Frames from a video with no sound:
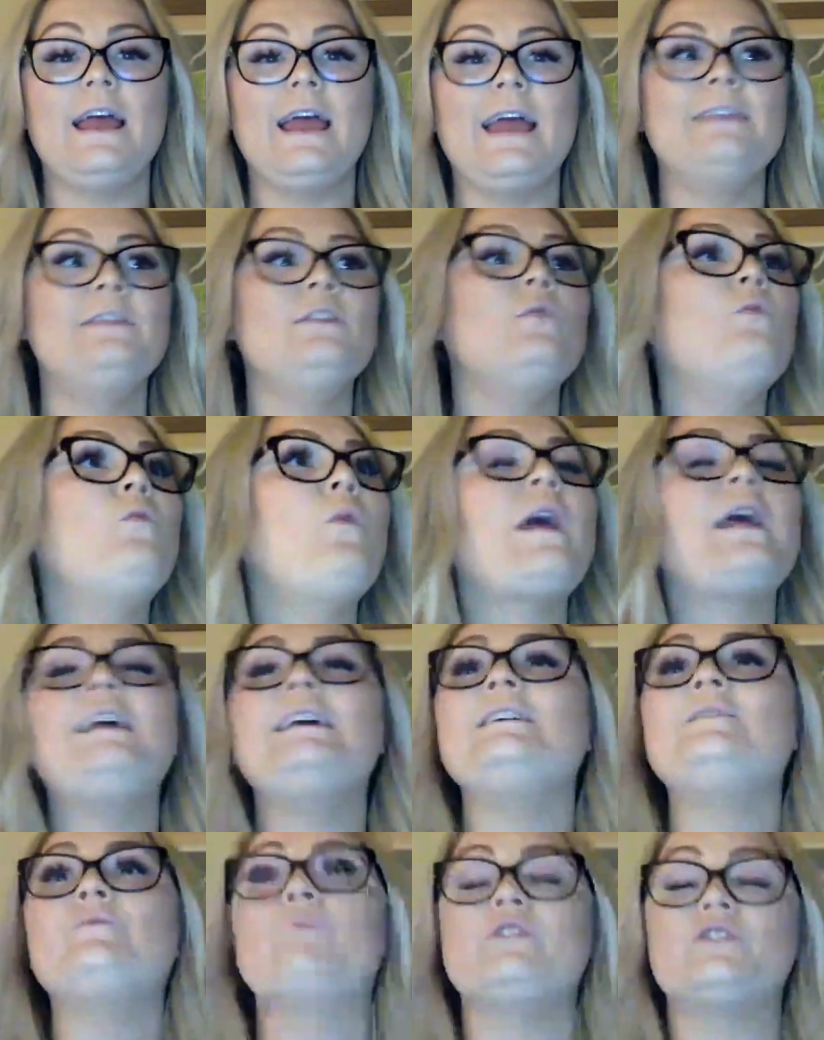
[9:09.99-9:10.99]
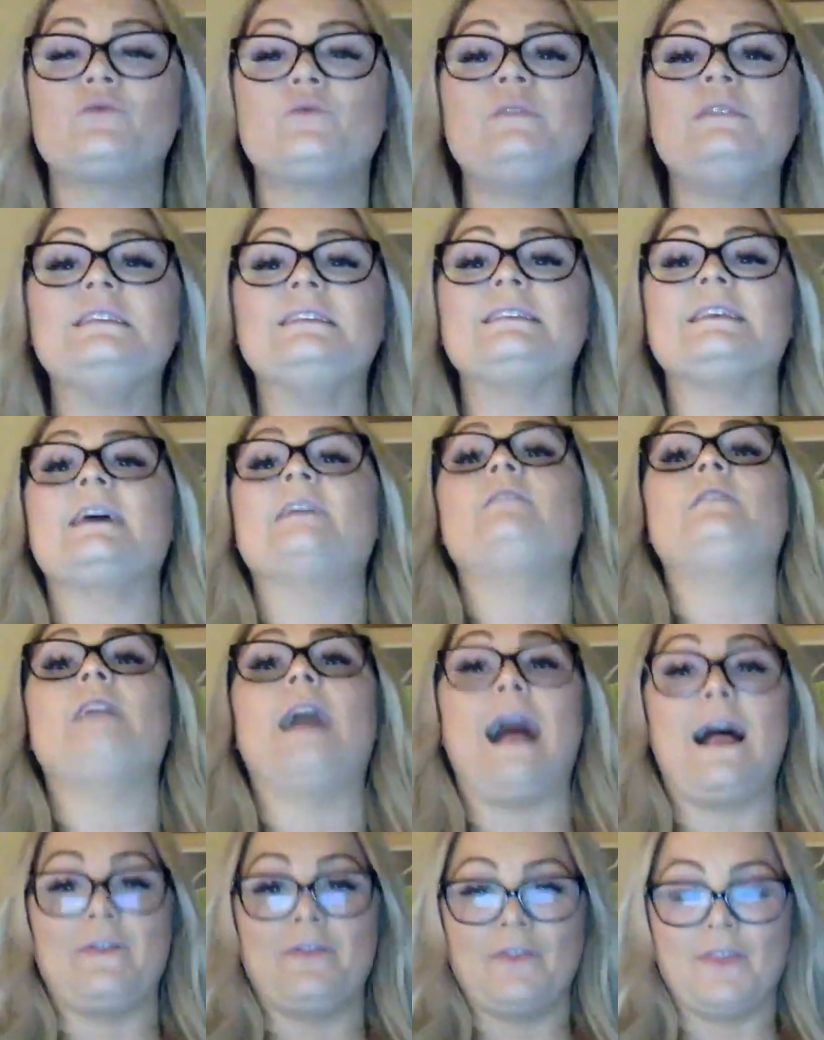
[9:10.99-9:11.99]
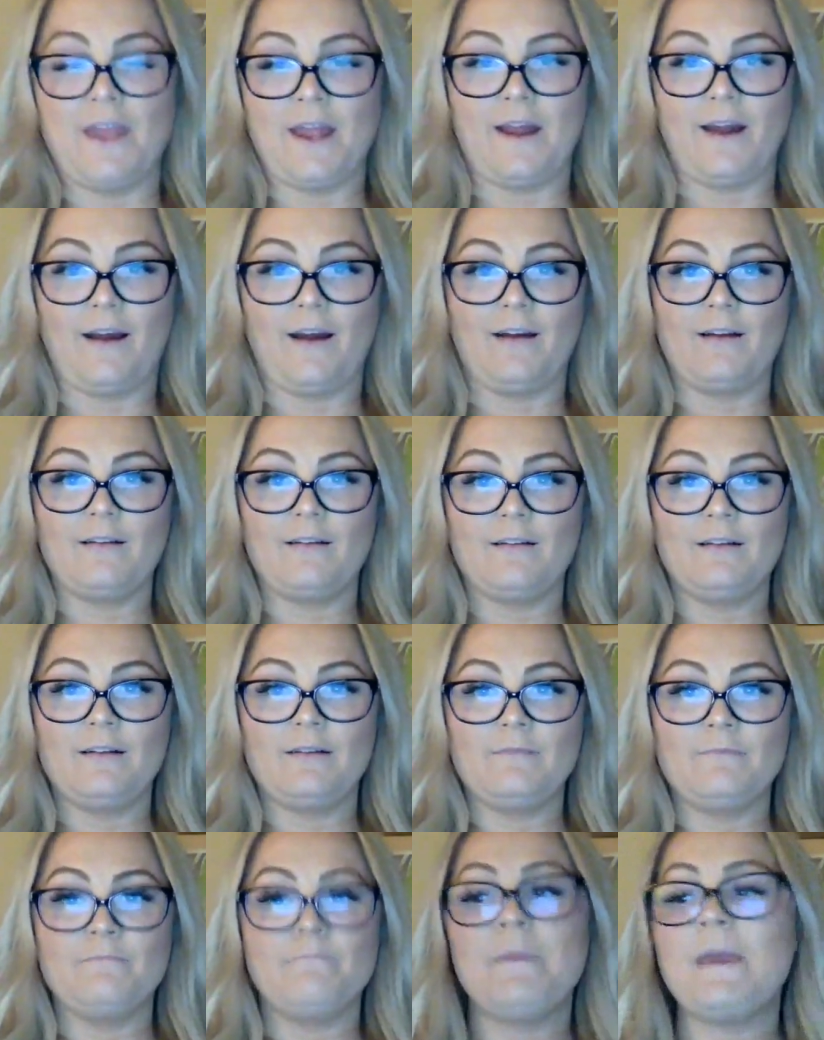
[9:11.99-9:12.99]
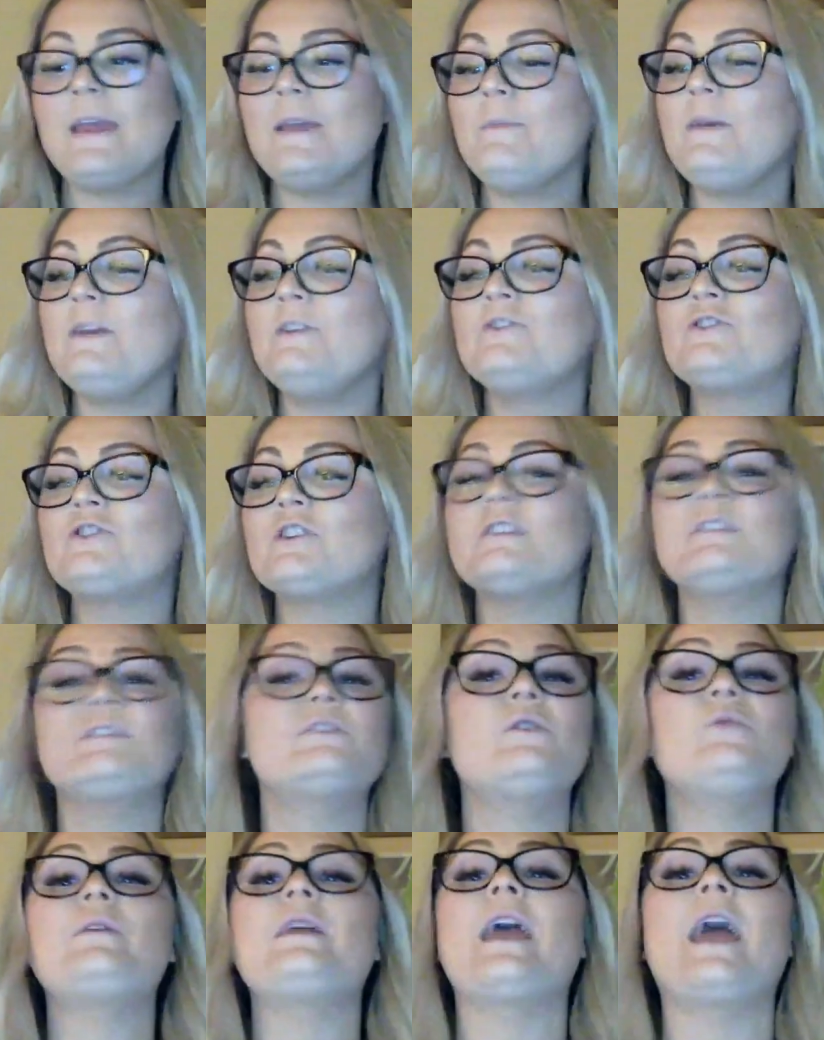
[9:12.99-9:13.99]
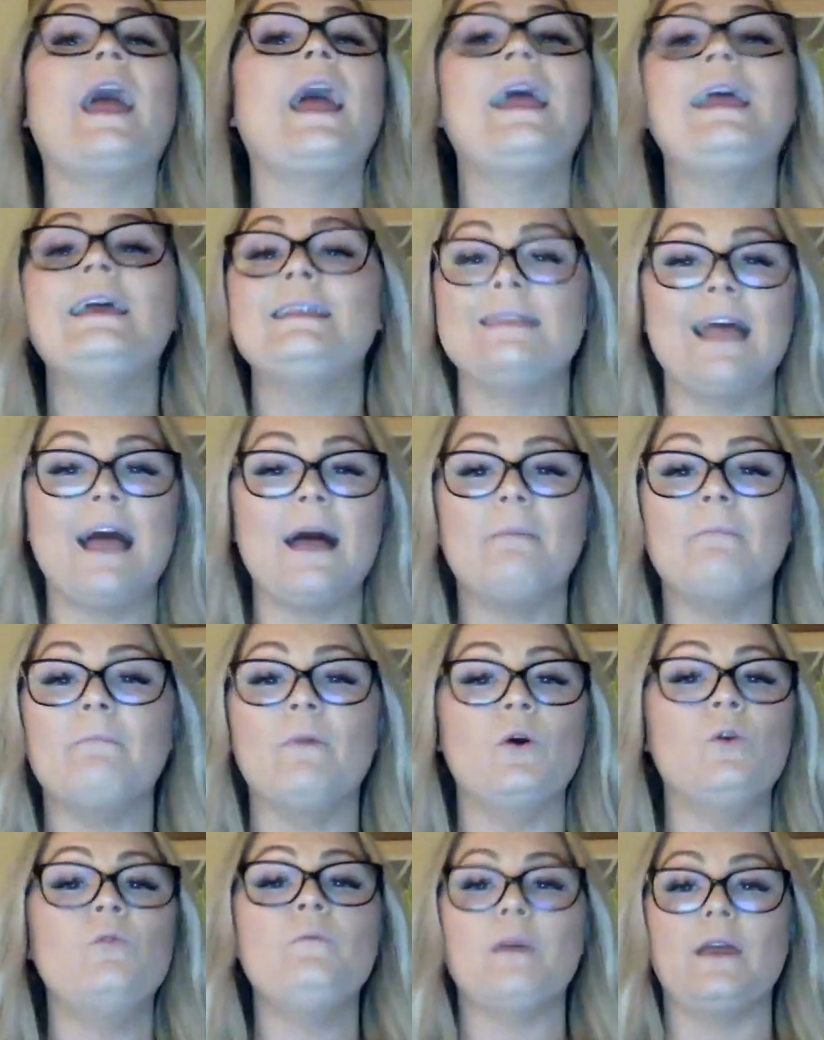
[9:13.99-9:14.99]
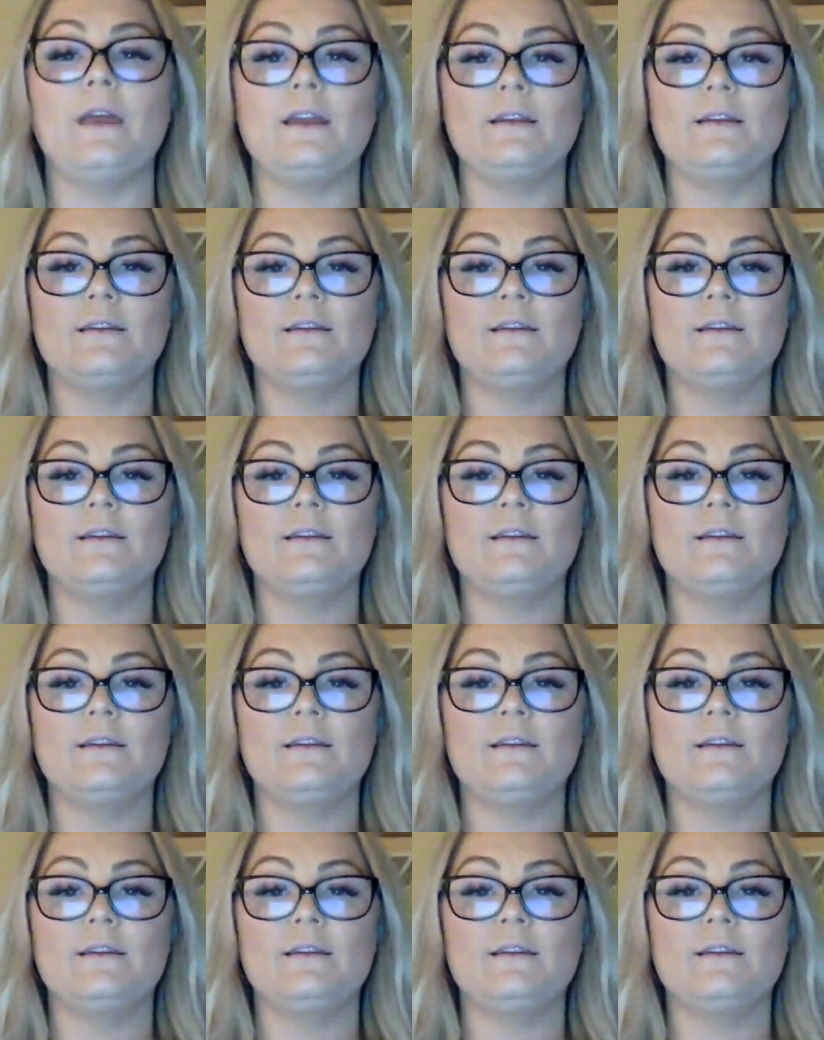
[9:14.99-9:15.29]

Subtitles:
And the weight in which we settle at there may be just okay in that moment.